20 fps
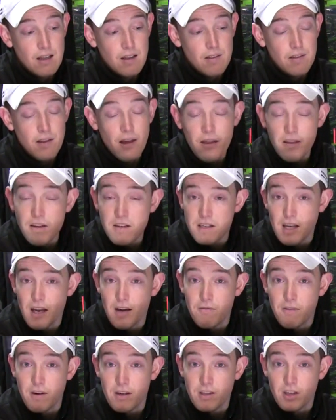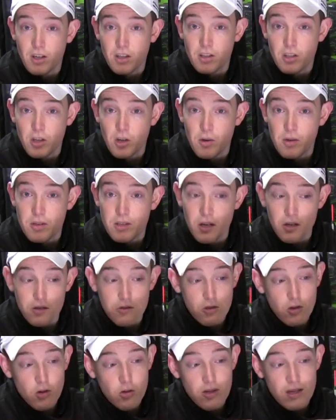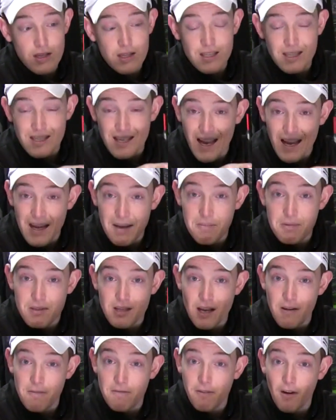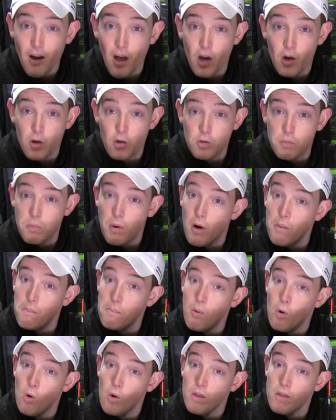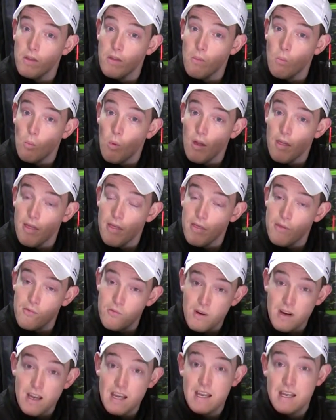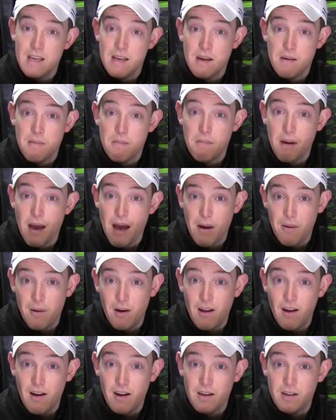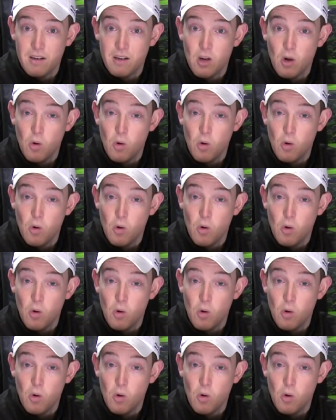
The other set of rigs I do is I do the same set of floats but on 0.13 Powerline,